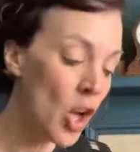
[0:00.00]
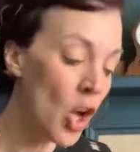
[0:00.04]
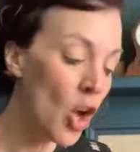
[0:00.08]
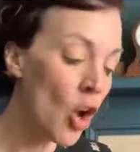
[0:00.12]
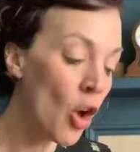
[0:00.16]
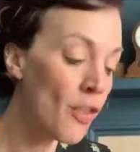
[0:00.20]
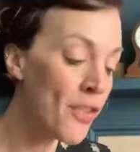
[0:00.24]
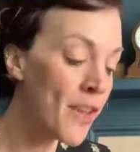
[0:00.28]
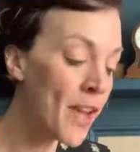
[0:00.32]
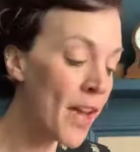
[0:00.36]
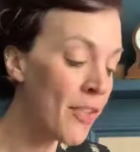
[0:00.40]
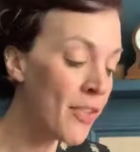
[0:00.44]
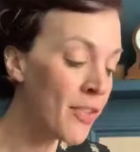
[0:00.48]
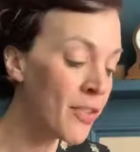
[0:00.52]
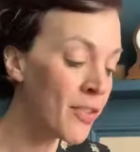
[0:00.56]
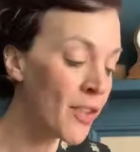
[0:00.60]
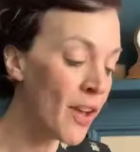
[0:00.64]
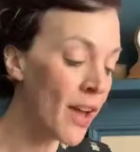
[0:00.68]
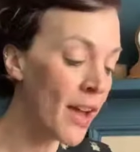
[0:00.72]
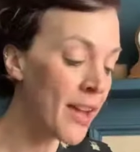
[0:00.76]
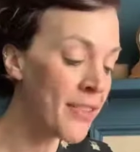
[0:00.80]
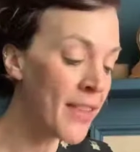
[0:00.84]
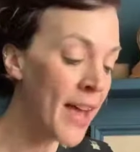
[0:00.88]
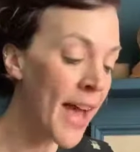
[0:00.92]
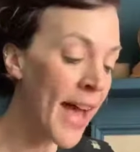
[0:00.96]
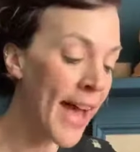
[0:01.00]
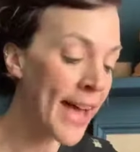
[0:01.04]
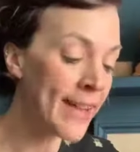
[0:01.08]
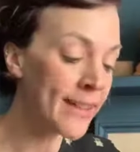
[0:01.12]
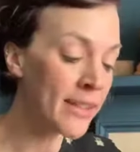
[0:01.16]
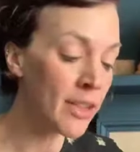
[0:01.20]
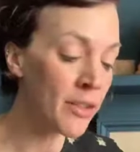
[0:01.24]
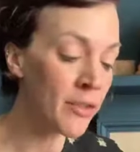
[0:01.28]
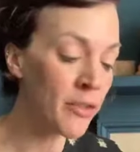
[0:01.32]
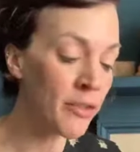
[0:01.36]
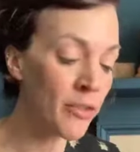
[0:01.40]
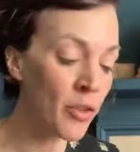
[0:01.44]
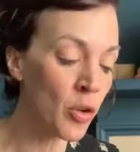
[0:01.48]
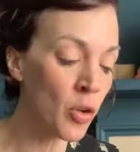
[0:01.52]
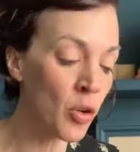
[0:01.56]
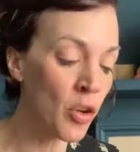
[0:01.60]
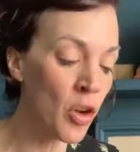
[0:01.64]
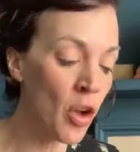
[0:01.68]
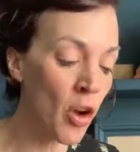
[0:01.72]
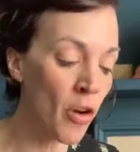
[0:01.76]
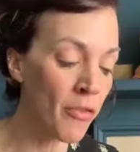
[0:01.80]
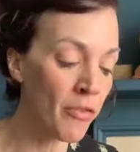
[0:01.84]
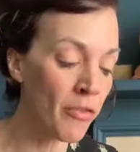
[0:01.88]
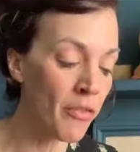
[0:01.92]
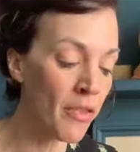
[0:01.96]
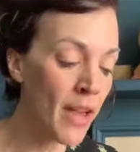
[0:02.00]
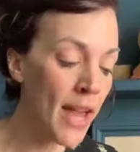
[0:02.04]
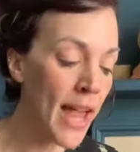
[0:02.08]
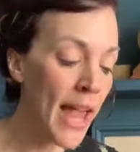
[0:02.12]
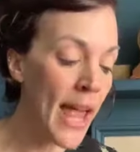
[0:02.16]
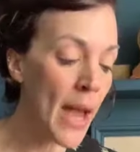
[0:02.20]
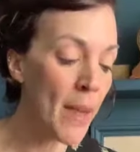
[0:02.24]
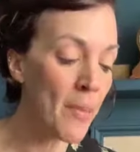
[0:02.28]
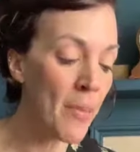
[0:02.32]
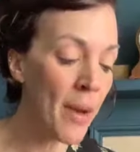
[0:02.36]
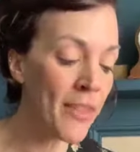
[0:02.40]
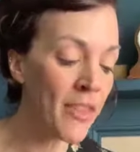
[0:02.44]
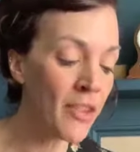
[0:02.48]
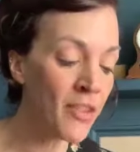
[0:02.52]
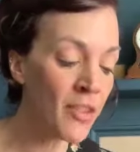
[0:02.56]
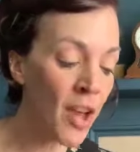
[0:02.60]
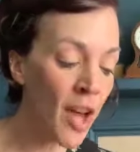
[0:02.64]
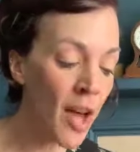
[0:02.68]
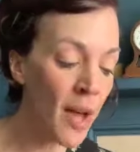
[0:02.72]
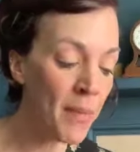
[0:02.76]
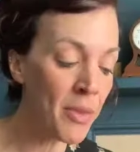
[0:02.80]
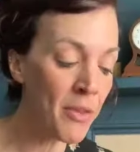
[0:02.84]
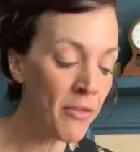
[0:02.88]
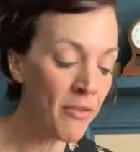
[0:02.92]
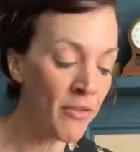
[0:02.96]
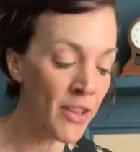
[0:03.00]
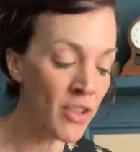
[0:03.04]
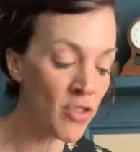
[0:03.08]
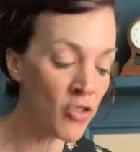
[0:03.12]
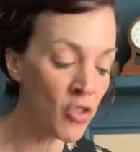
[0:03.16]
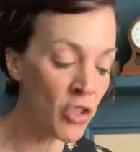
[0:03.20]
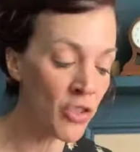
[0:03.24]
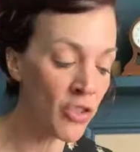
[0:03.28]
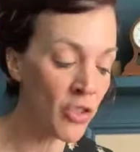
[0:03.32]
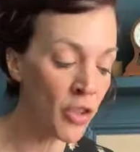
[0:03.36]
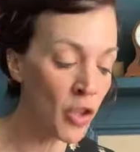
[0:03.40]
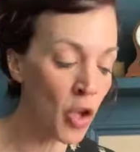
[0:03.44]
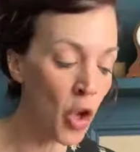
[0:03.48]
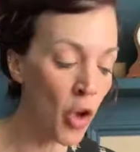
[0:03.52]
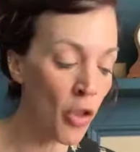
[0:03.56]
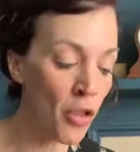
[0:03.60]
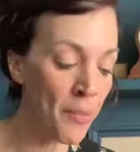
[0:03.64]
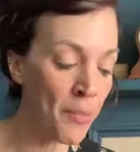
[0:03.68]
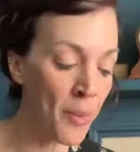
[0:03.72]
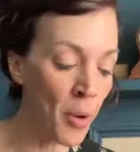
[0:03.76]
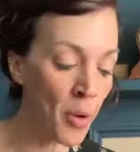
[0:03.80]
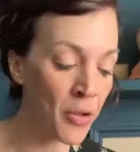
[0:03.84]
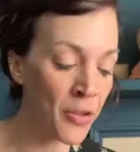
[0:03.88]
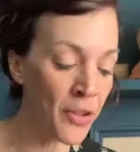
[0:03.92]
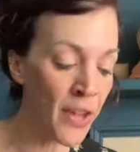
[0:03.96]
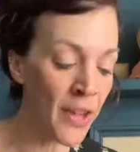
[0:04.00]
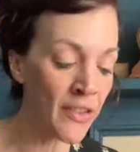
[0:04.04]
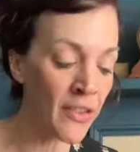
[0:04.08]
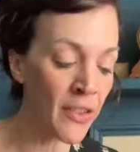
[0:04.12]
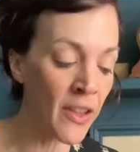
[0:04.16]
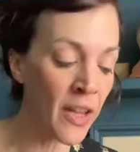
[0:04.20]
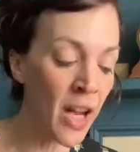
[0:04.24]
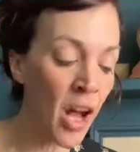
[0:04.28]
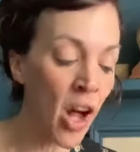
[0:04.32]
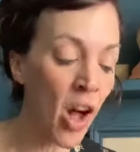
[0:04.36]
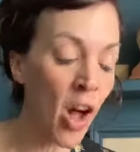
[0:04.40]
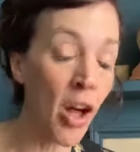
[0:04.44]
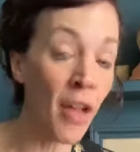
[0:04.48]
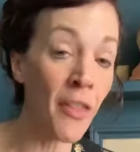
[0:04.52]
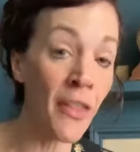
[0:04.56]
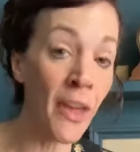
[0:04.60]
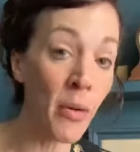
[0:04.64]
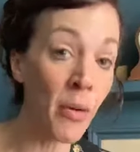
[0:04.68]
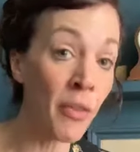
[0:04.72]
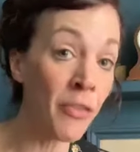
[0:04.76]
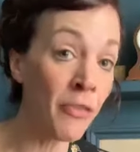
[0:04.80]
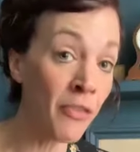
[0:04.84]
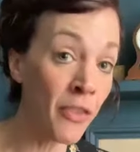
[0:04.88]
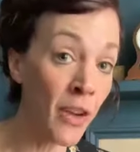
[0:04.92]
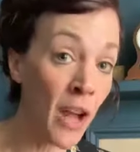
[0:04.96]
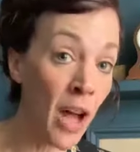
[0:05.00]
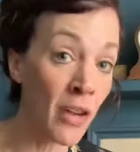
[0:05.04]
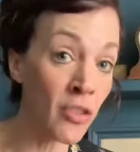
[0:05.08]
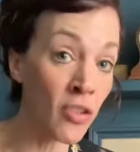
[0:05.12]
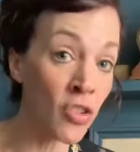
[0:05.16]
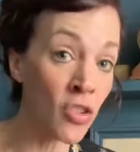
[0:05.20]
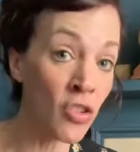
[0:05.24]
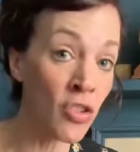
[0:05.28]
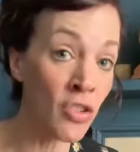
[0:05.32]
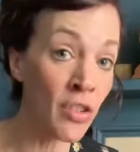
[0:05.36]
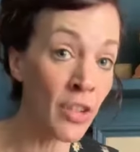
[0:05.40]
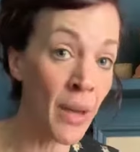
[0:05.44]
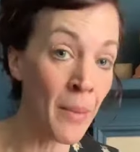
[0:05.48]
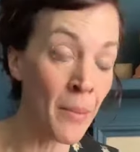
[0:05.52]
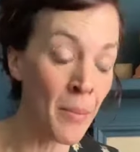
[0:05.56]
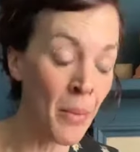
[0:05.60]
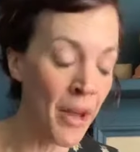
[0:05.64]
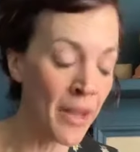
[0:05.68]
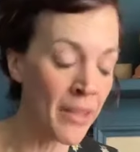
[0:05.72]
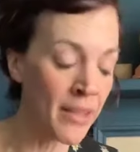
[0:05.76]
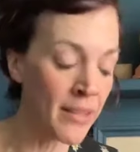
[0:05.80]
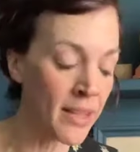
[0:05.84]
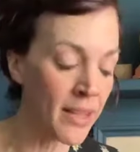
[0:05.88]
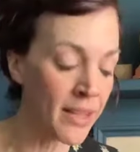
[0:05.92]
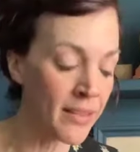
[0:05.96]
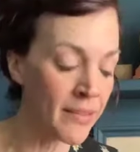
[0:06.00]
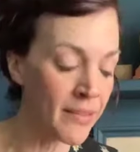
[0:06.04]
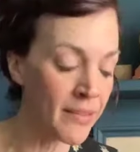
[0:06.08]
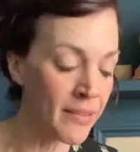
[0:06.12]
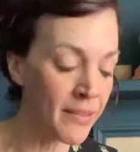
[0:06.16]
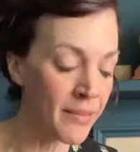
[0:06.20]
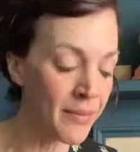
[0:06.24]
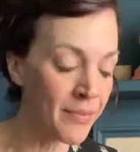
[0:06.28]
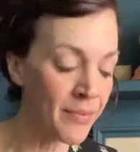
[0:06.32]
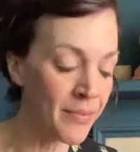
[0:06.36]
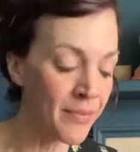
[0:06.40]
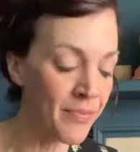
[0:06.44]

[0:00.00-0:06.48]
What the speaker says: On the other side, the handle had fallen off, and by the time the finches had got the box out of the car, they were flushed and breathless.